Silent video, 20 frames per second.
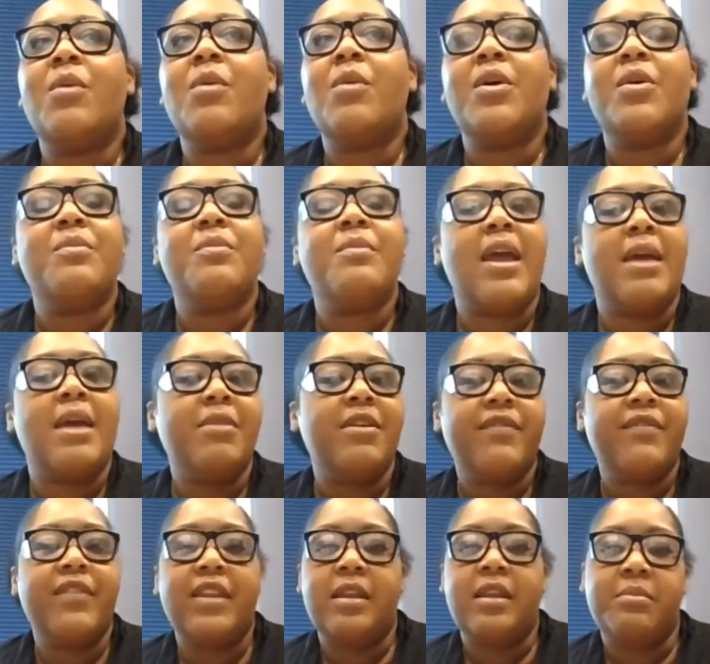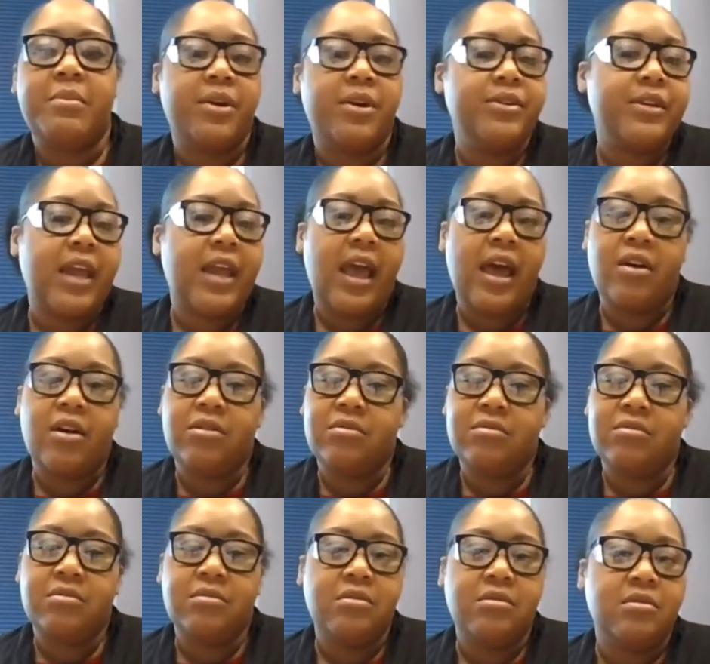someone who may be feeling burnt out,
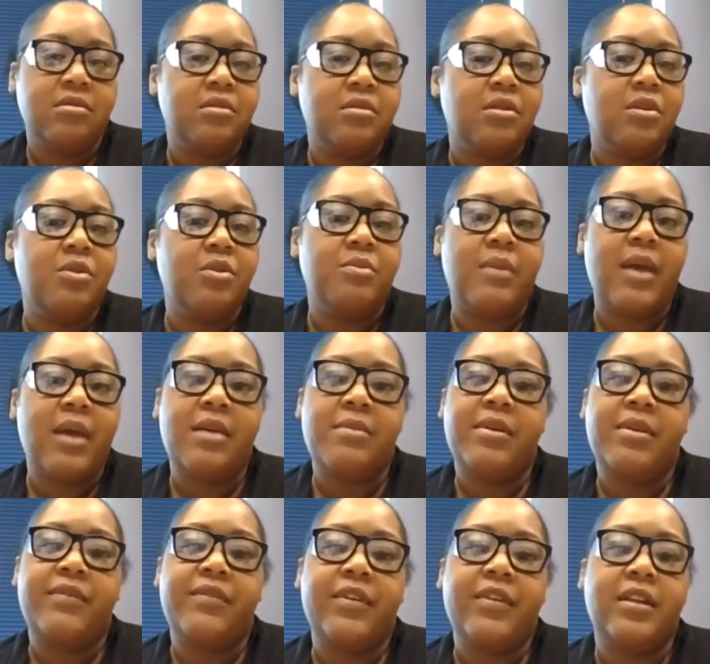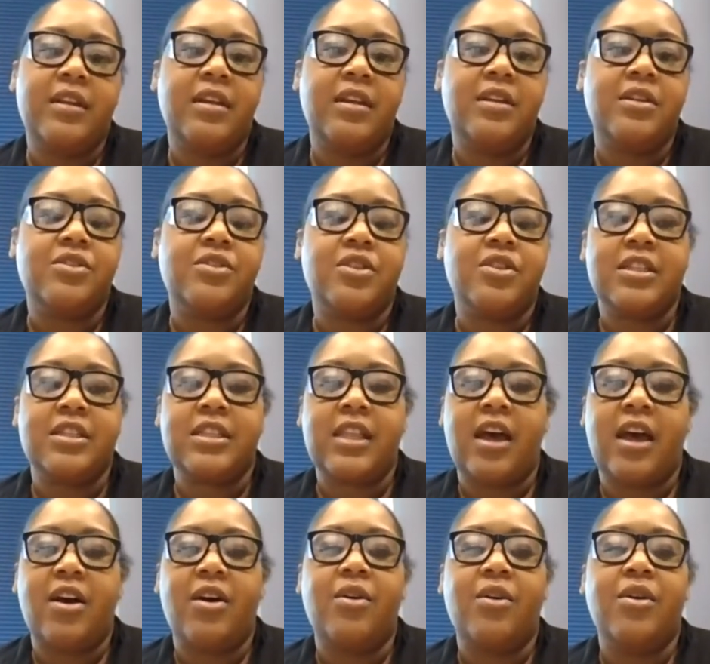who may be feeling stressed
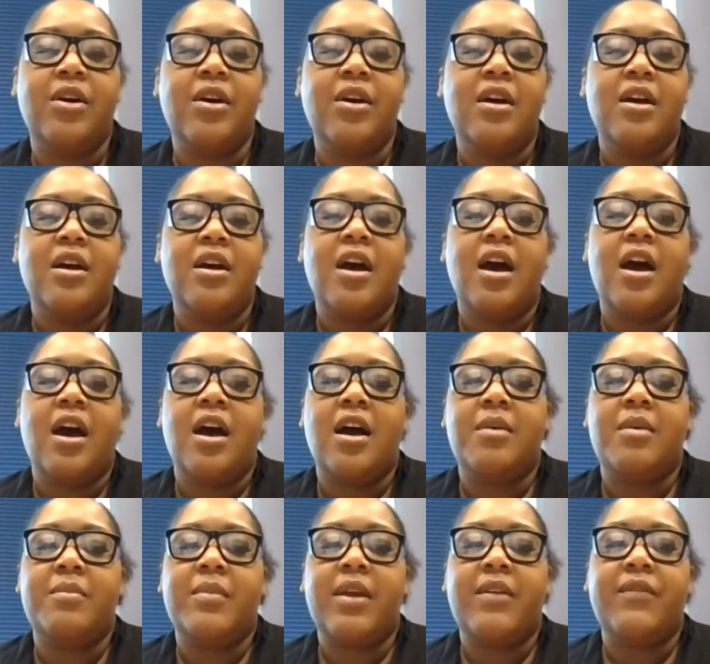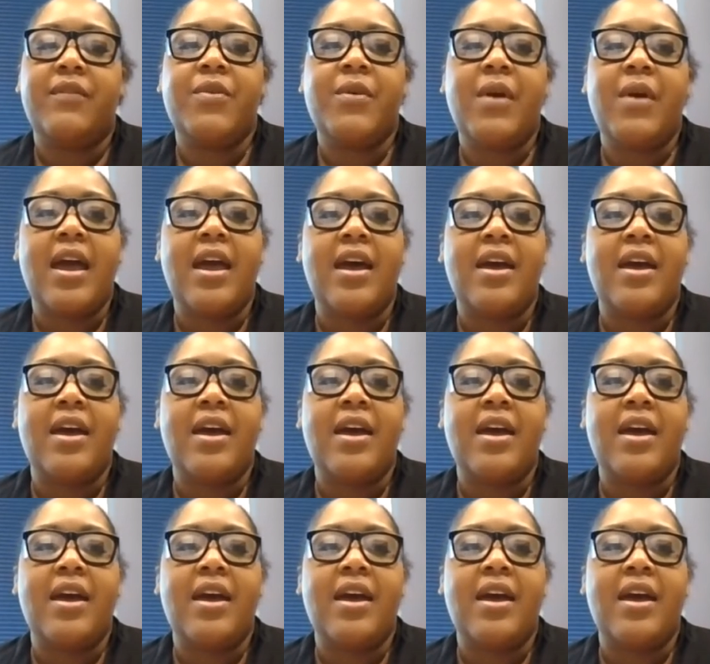out, if